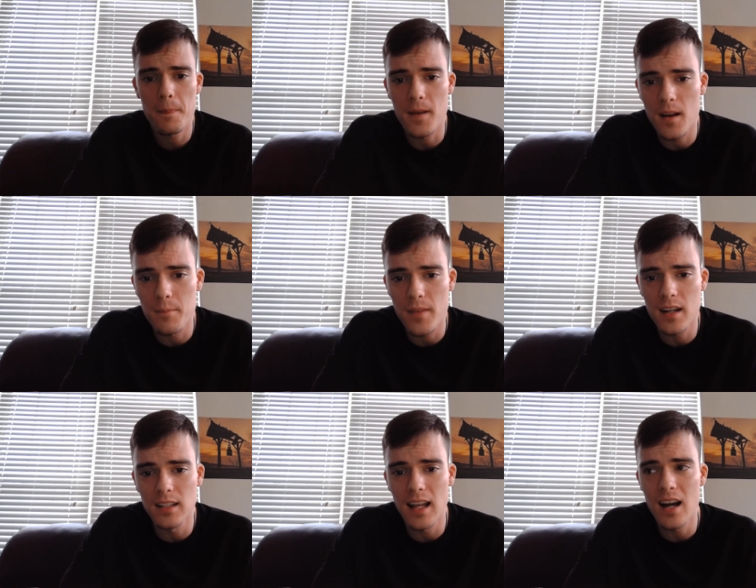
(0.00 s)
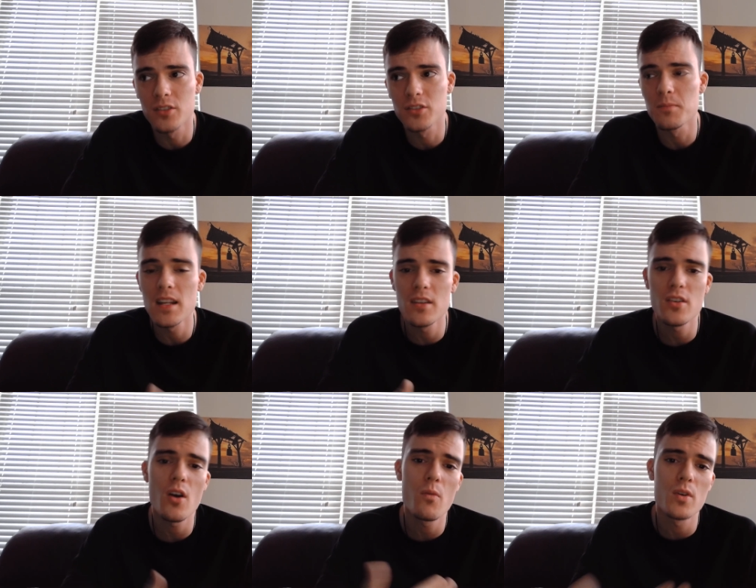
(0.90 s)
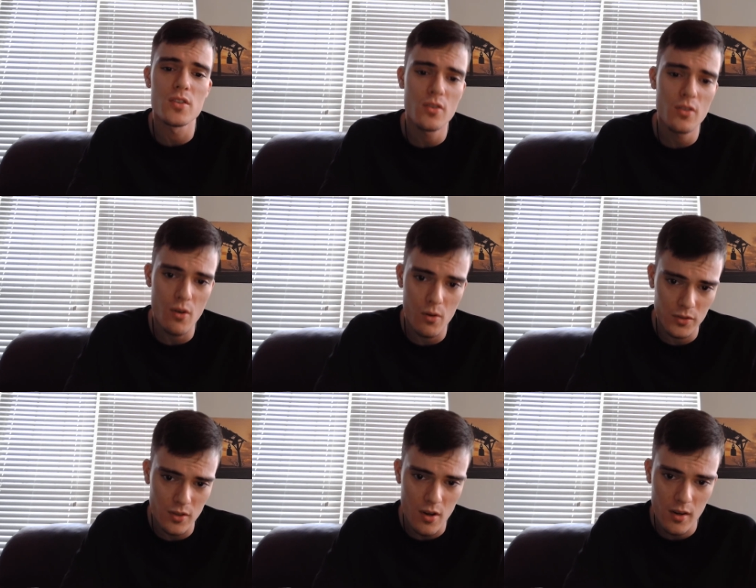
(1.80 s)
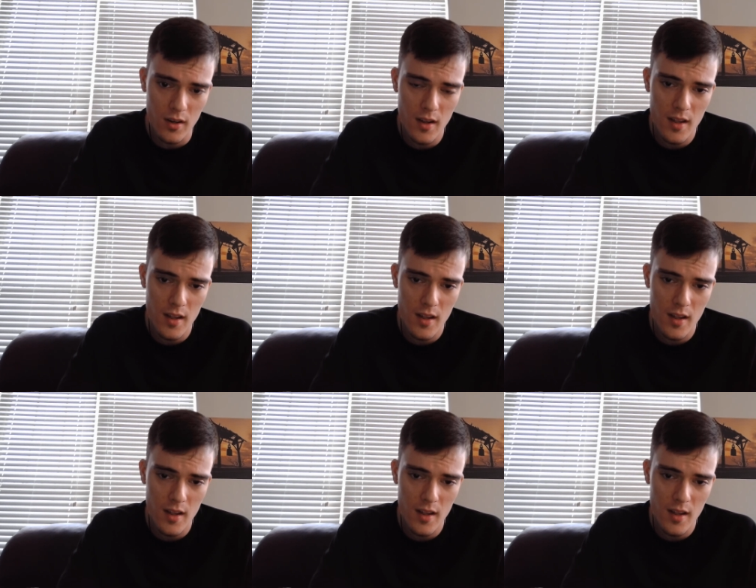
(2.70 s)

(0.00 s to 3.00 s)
that allows me to know what your goals are